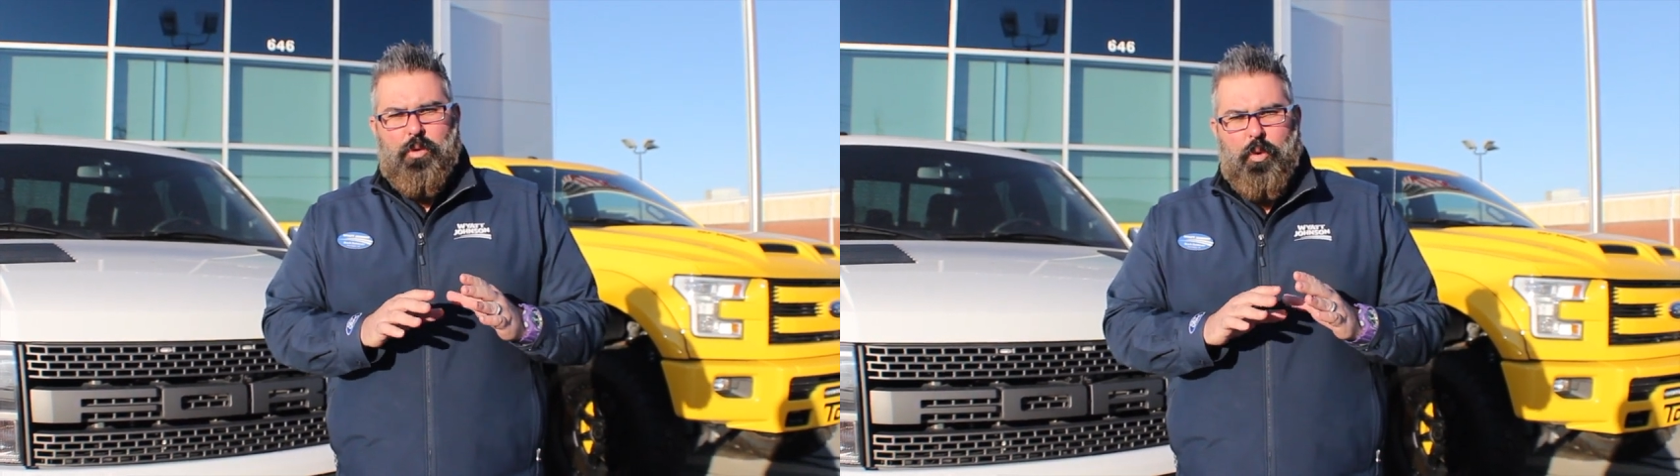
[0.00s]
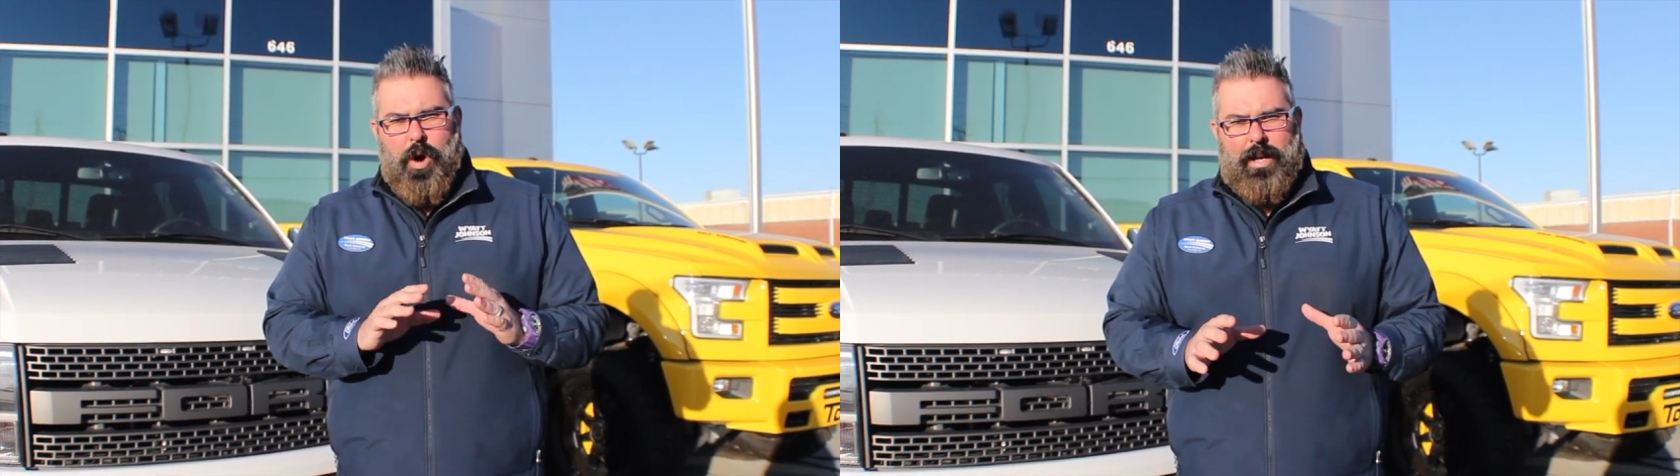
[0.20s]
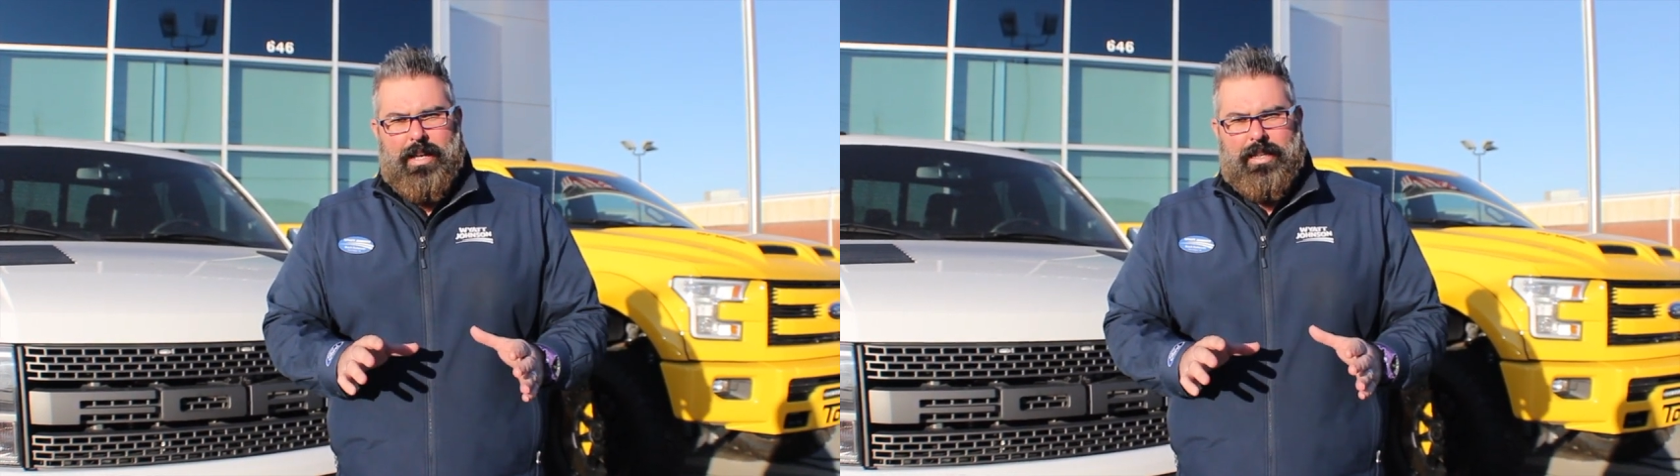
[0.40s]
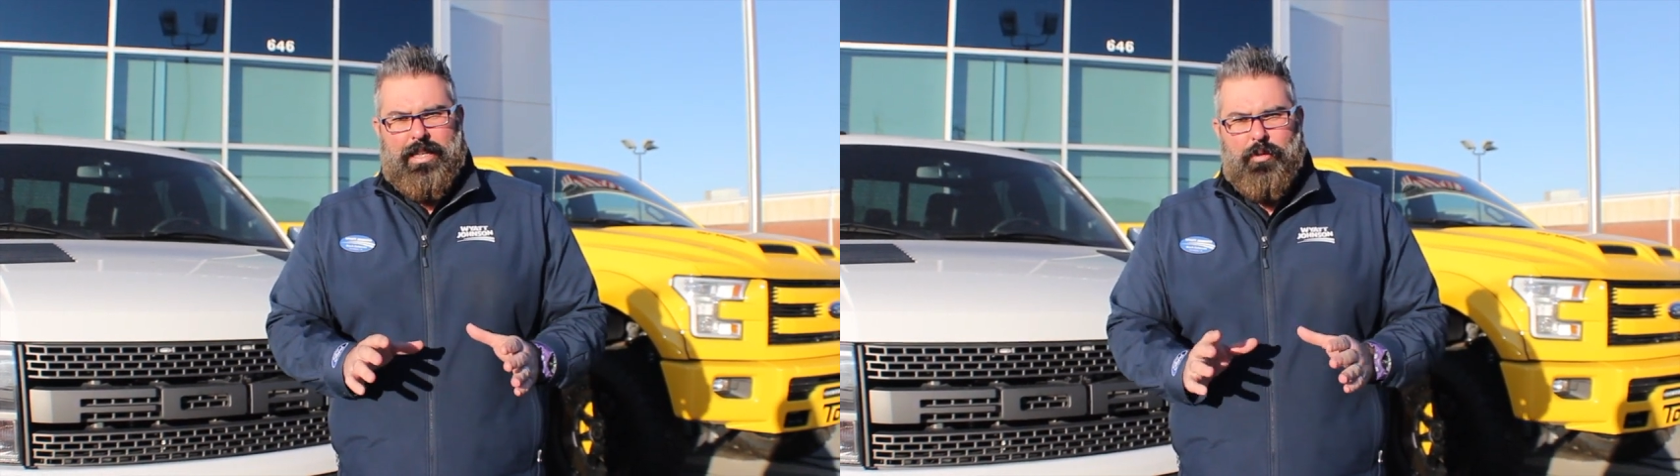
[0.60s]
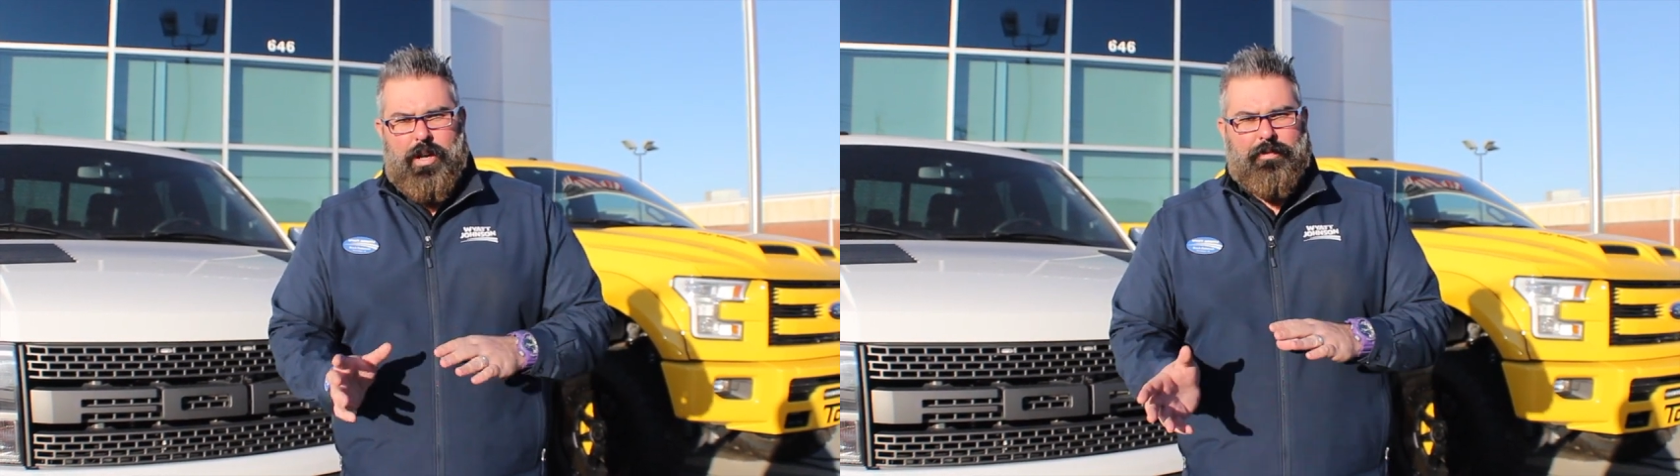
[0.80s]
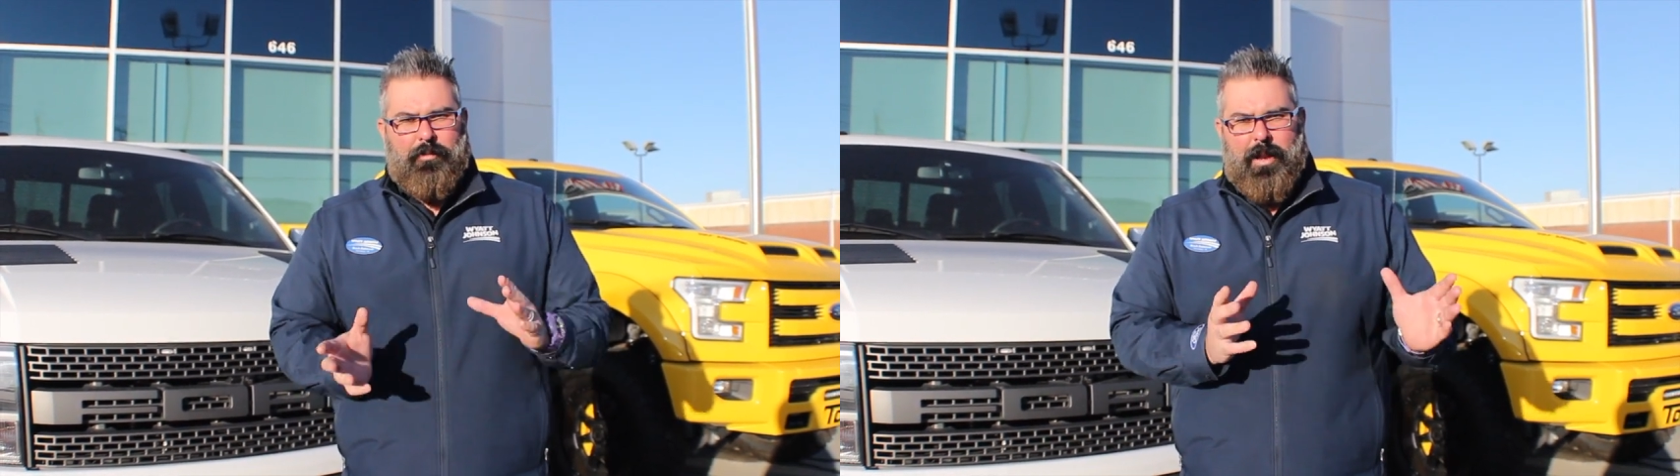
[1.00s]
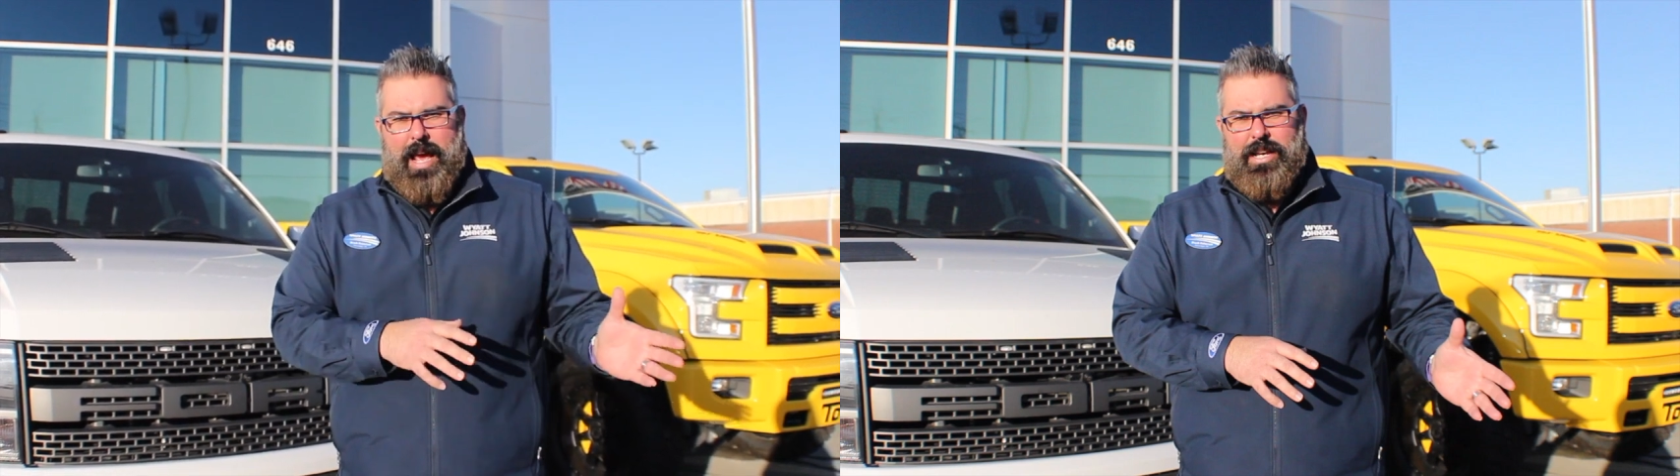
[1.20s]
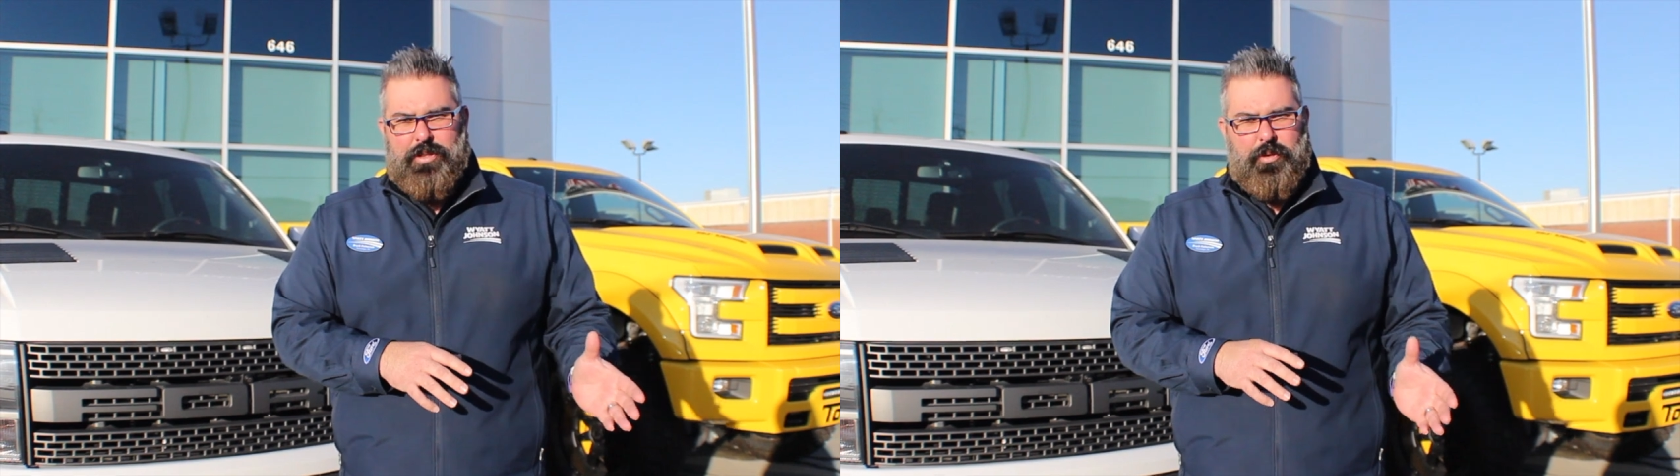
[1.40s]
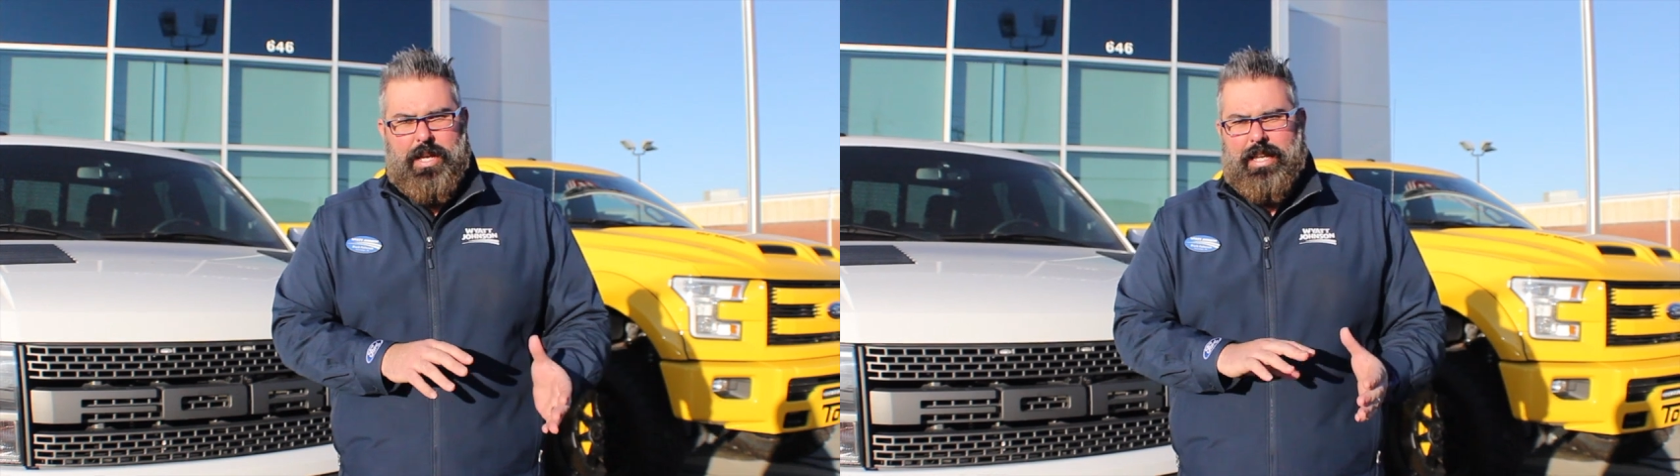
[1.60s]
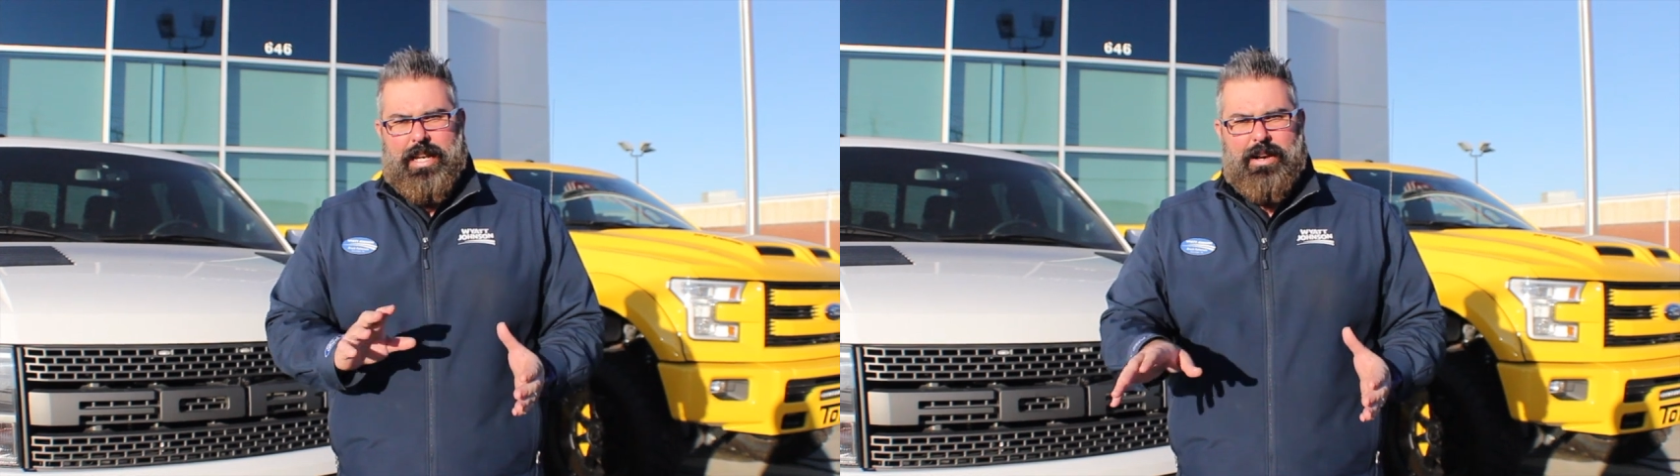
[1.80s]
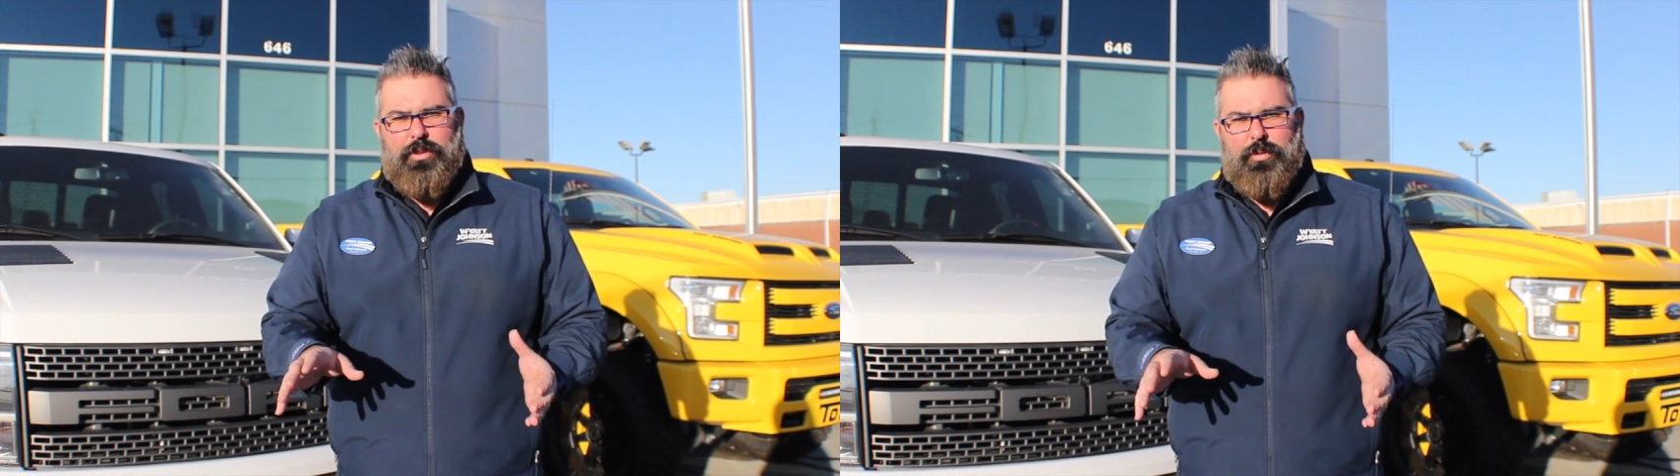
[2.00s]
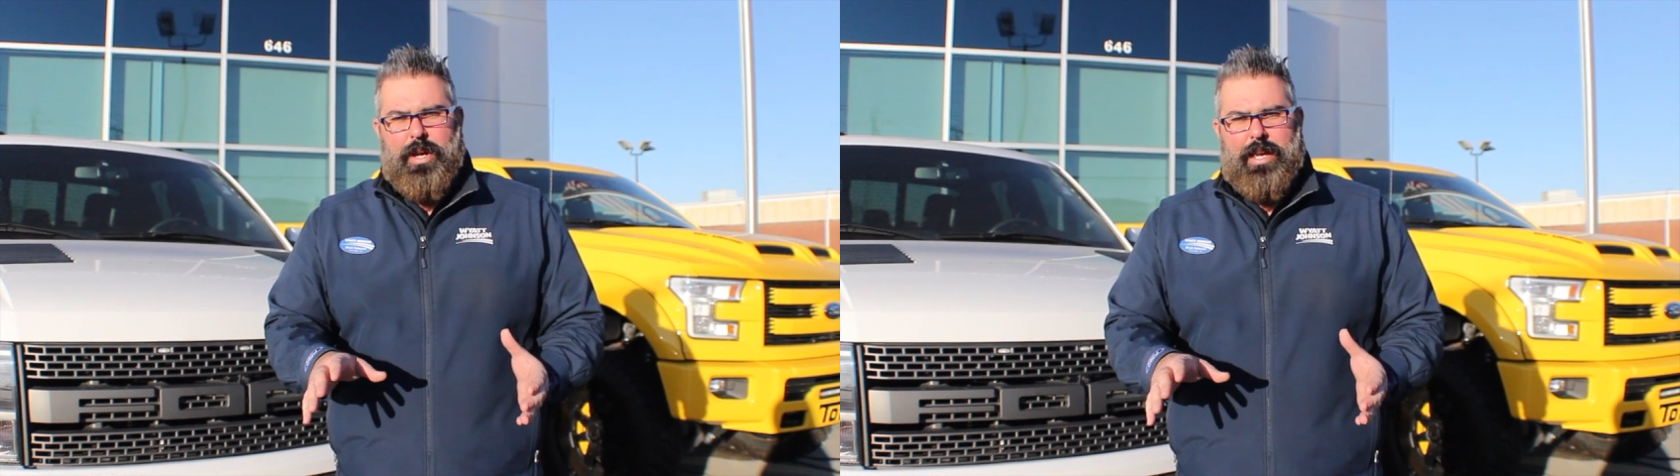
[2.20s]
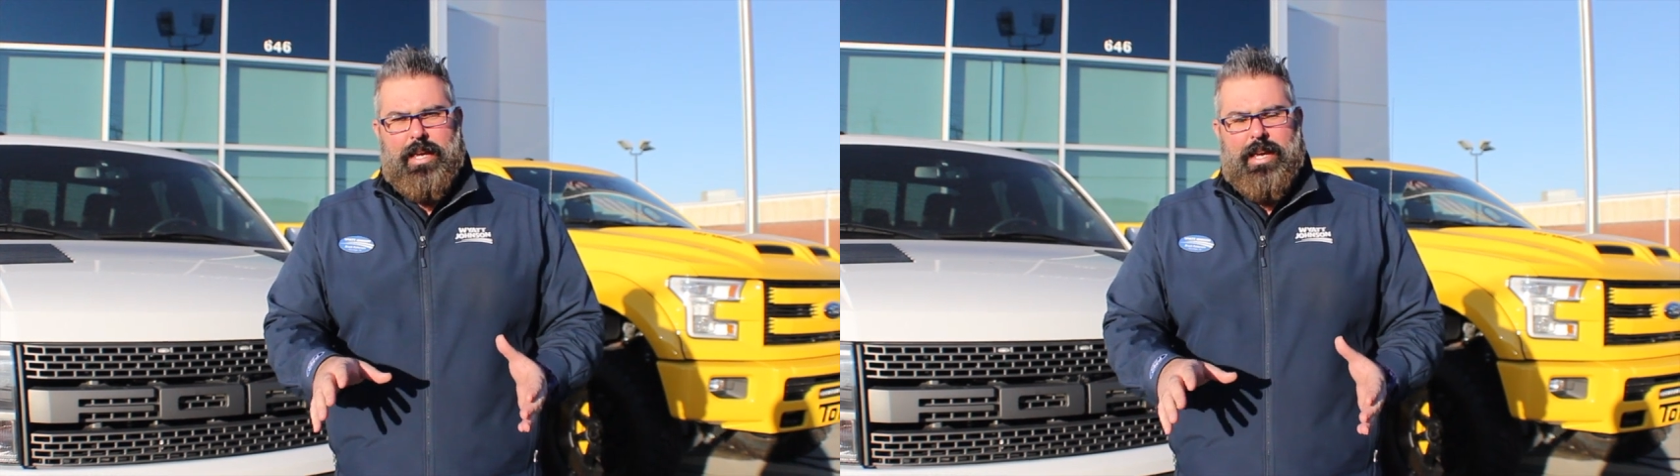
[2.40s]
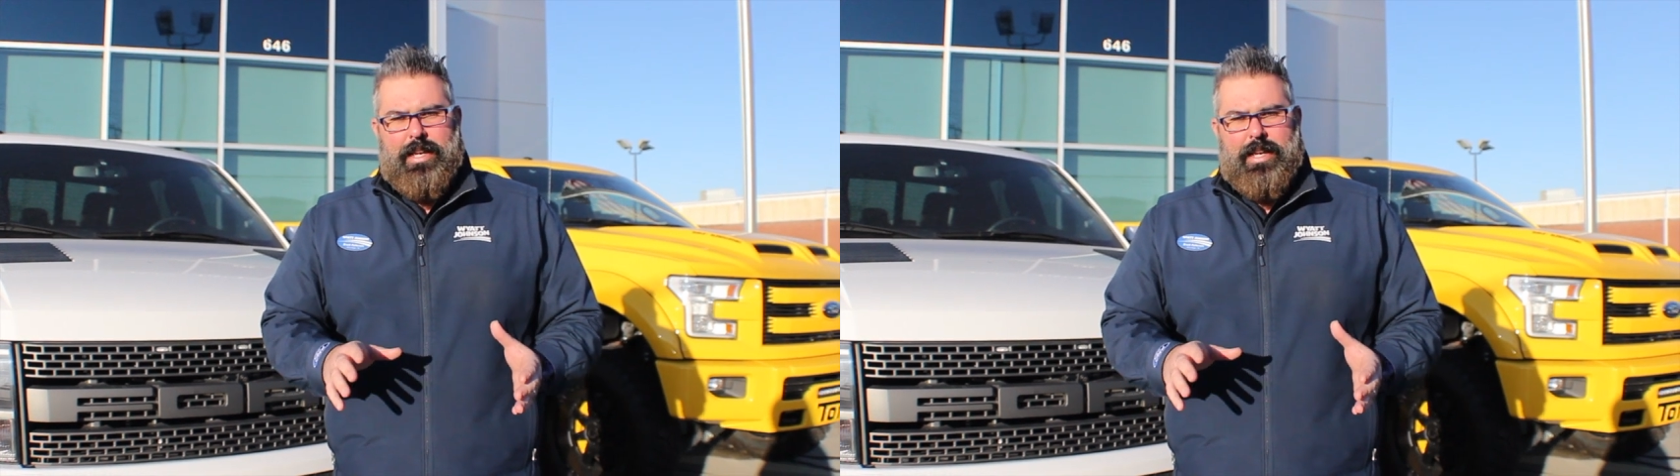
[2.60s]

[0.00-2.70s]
One lucky winner from last week and every week